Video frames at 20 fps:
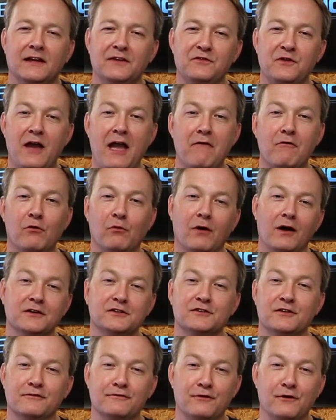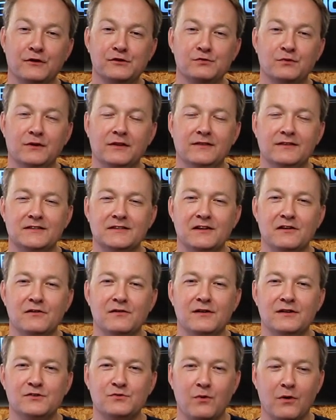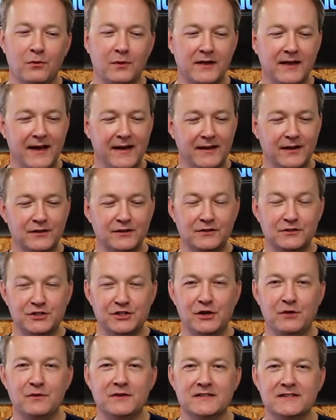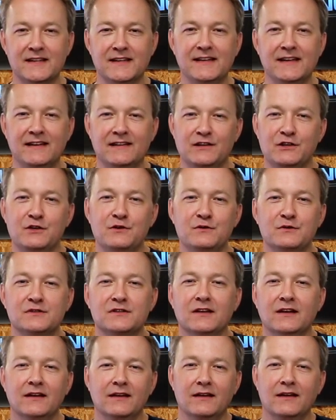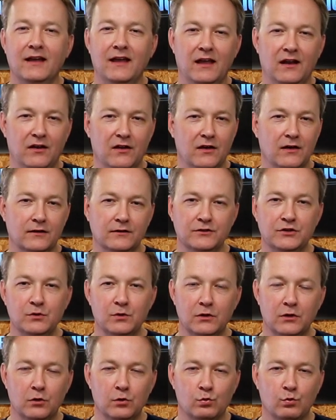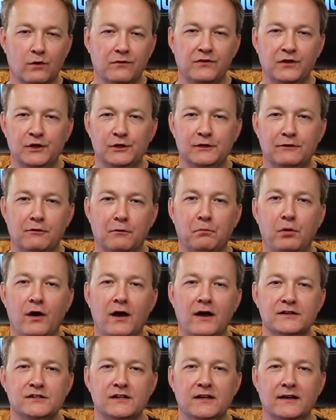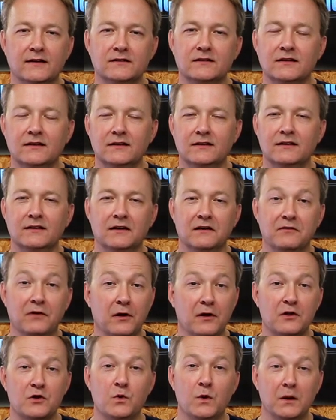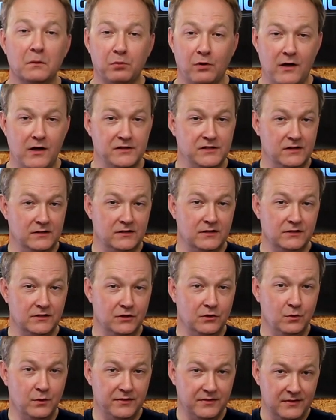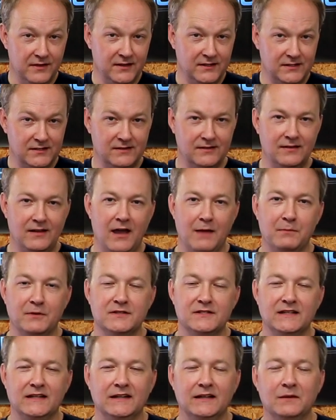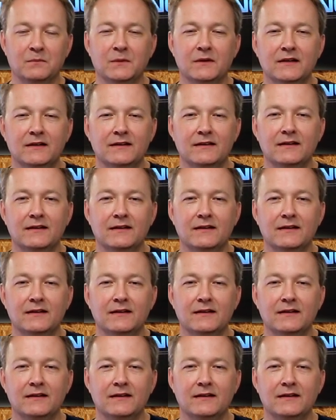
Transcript: If you haven't watched the first one in the series where we kind of show this thing in use and do a little reveal of a project, a very quick project to do with this type of setup,